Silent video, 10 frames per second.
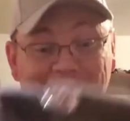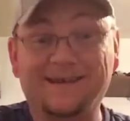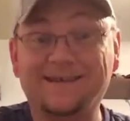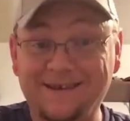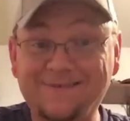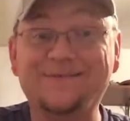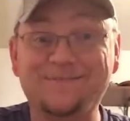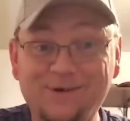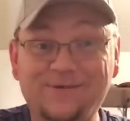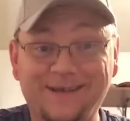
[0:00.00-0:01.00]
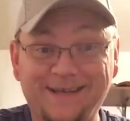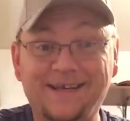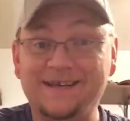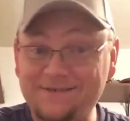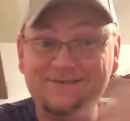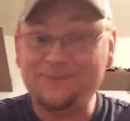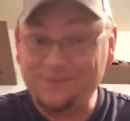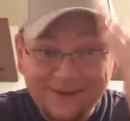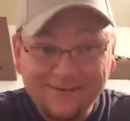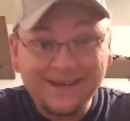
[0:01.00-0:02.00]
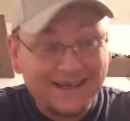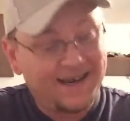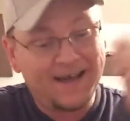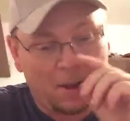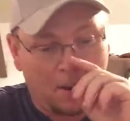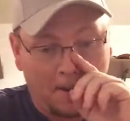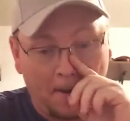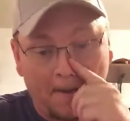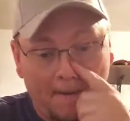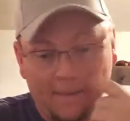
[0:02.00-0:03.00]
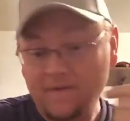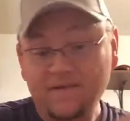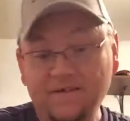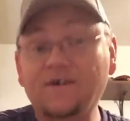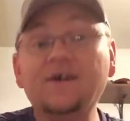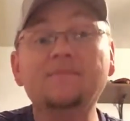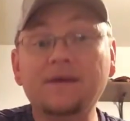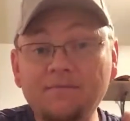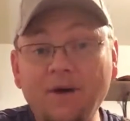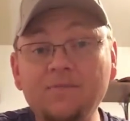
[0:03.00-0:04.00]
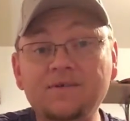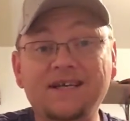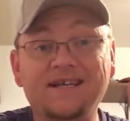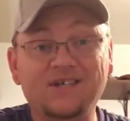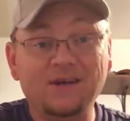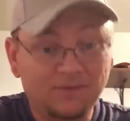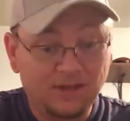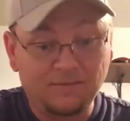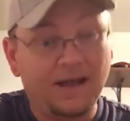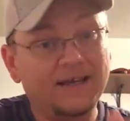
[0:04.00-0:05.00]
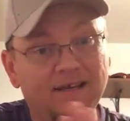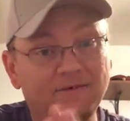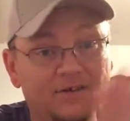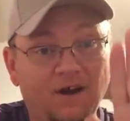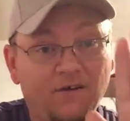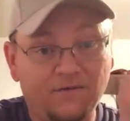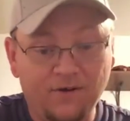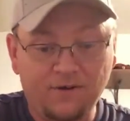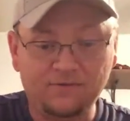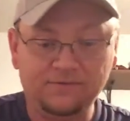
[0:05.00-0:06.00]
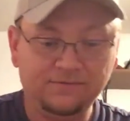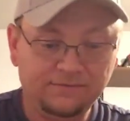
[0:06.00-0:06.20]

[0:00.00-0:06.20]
Because he was moving in it. He was weaving in and out. If there'd have been bumps, he'd have jumped them like he was off-road.